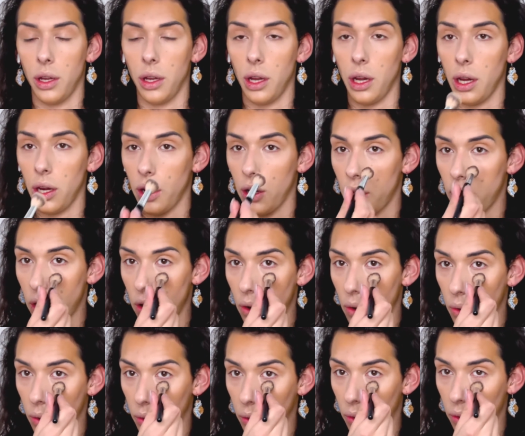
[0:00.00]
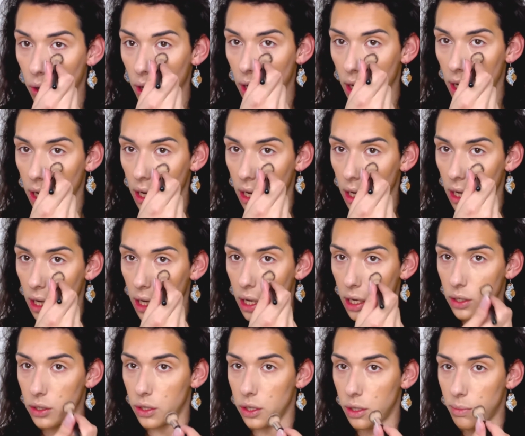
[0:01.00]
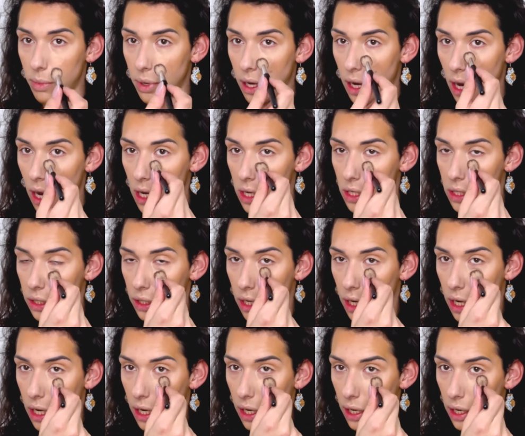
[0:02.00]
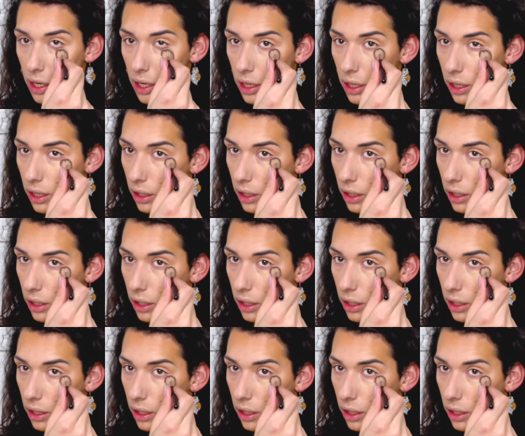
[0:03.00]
and go right on my under eye,